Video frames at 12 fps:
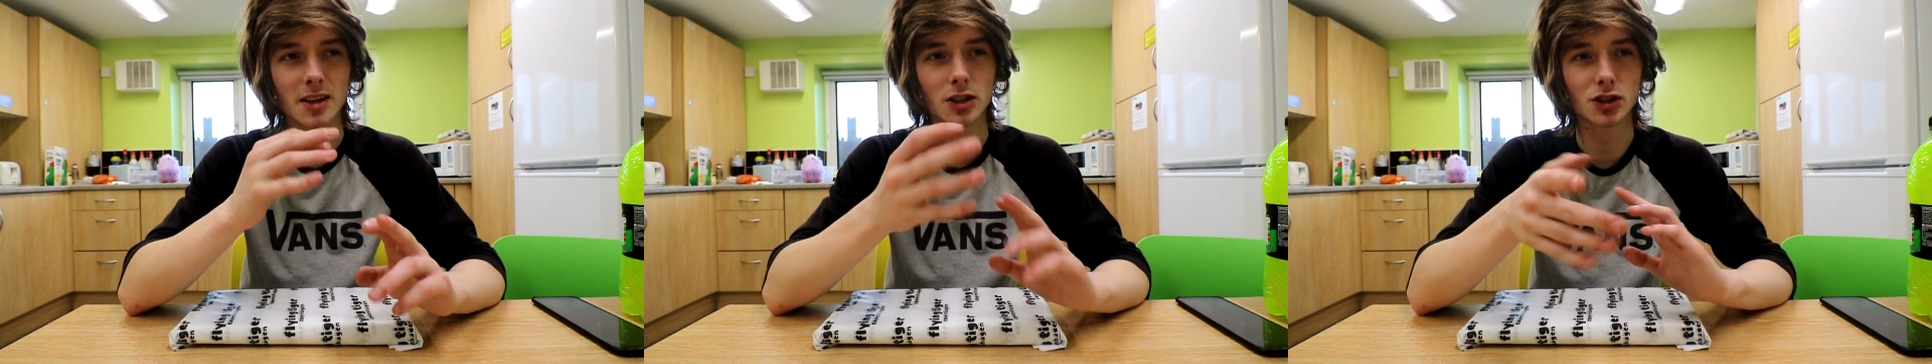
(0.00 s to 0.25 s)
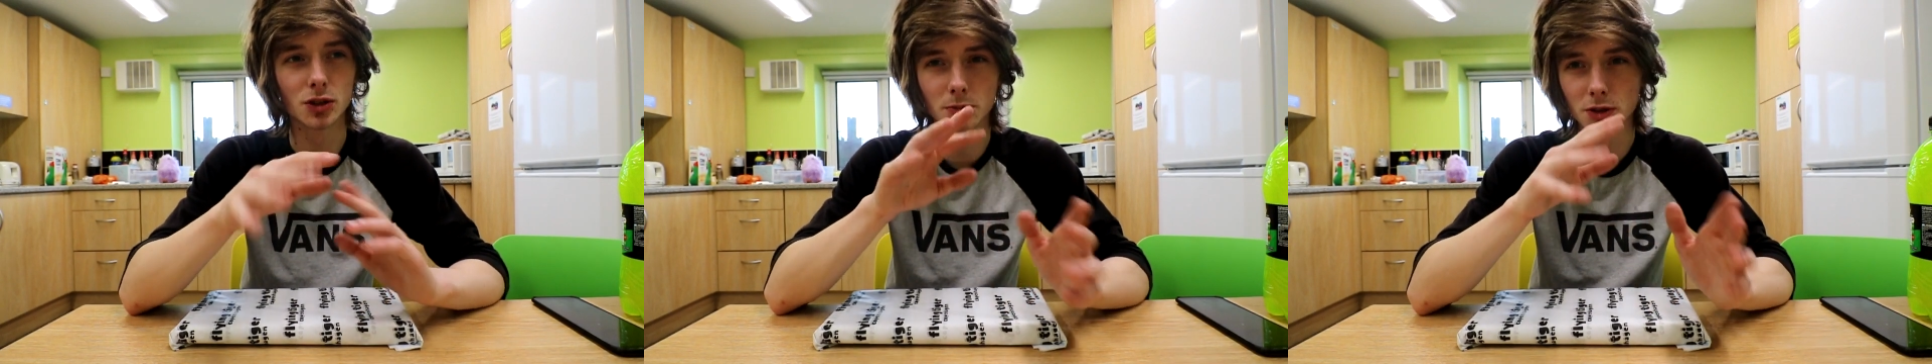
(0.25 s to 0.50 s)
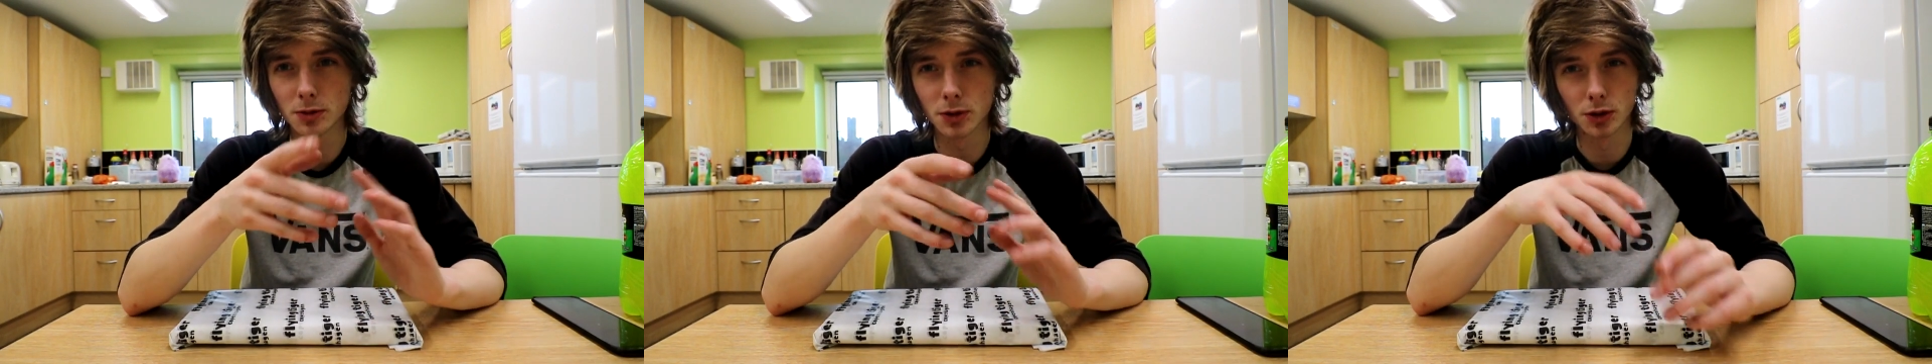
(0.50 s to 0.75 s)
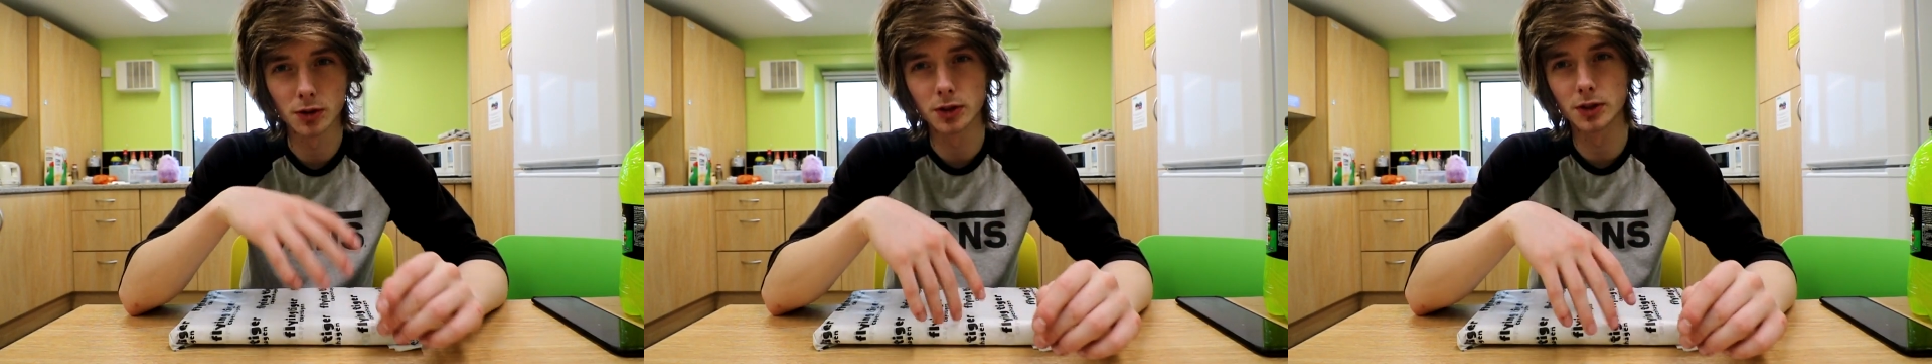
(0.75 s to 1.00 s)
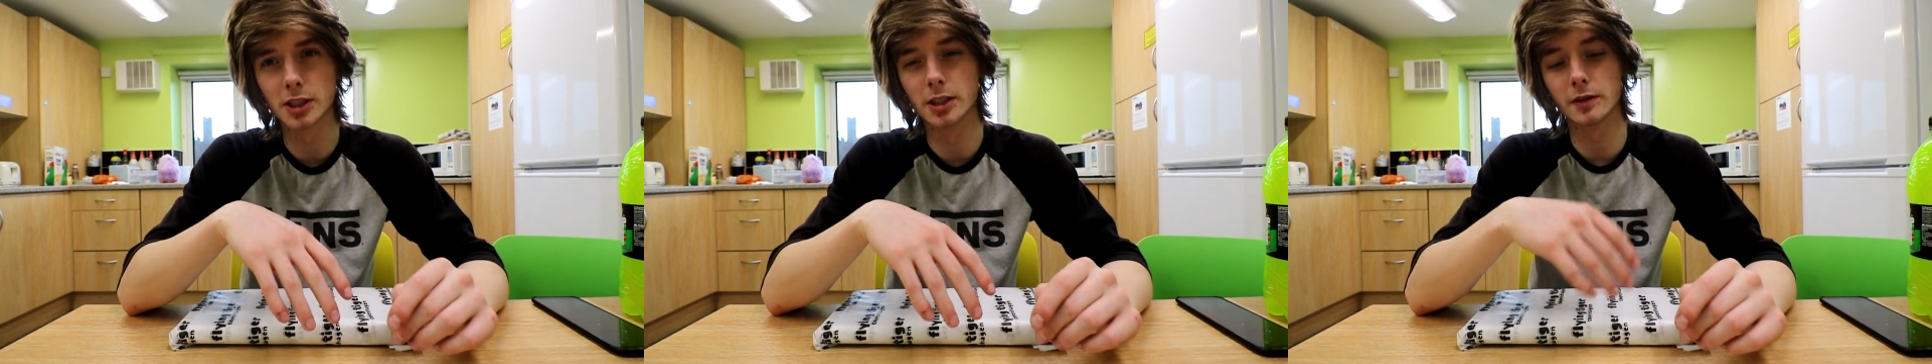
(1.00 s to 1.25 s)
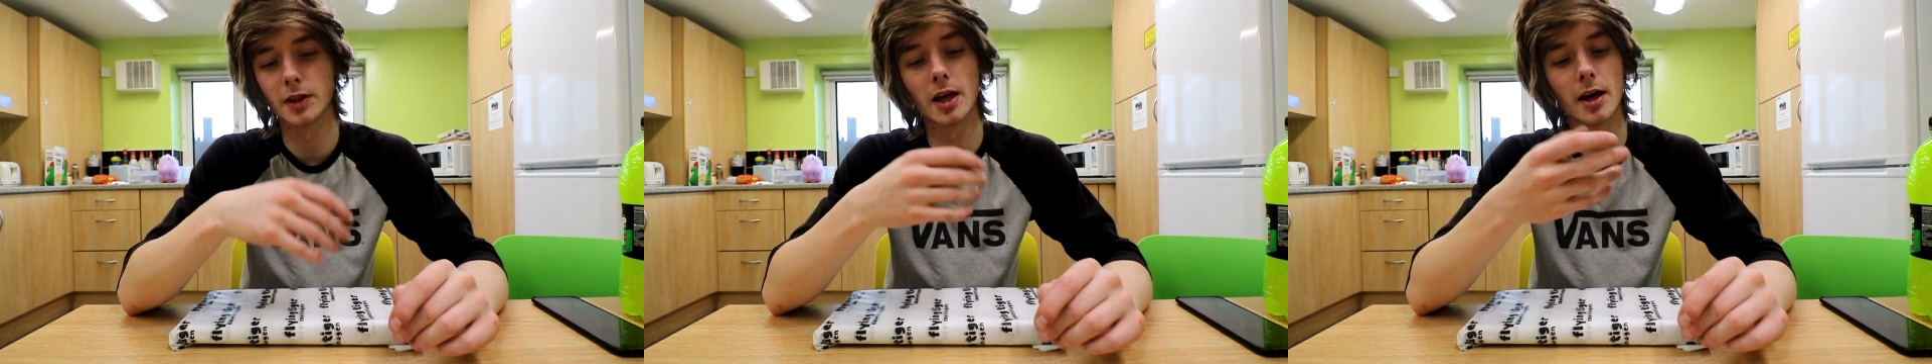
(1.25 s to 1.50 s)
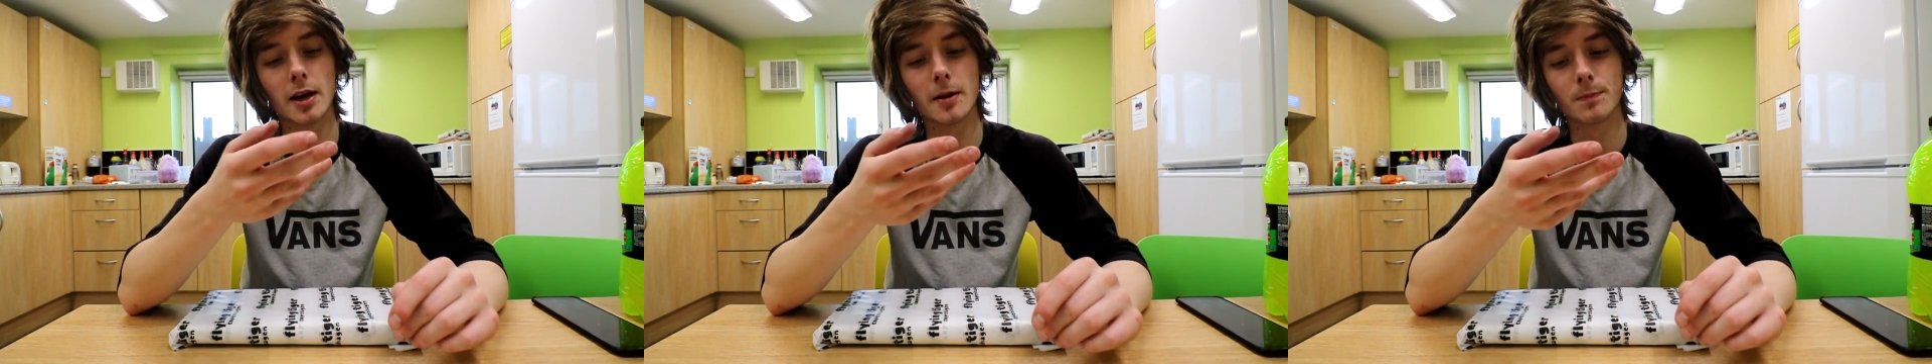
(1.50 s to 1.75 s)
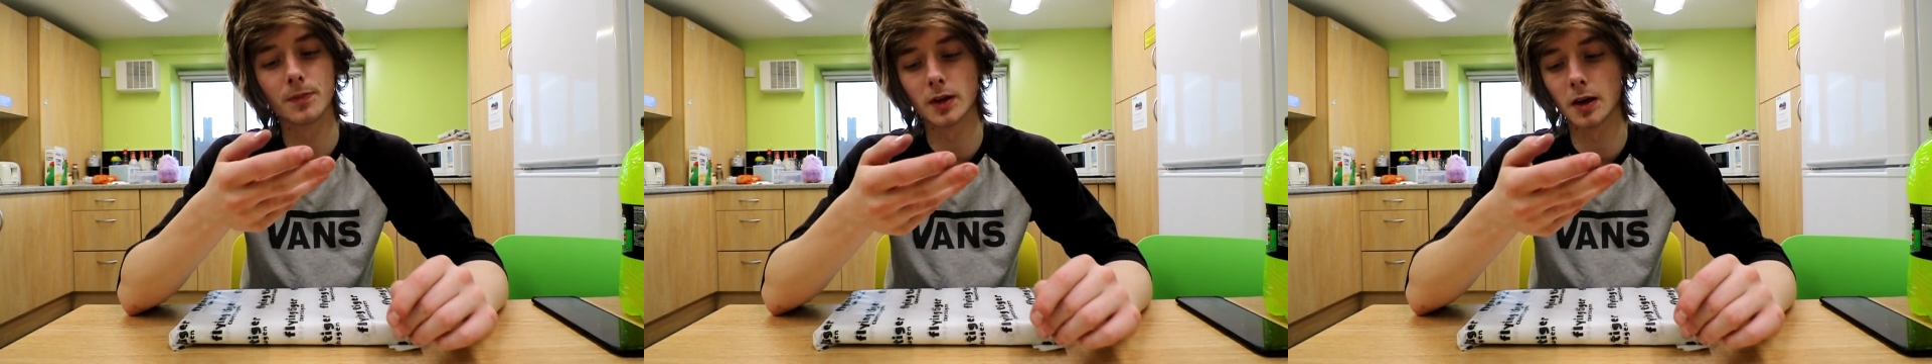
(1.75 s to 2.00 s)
some tutorials here and there,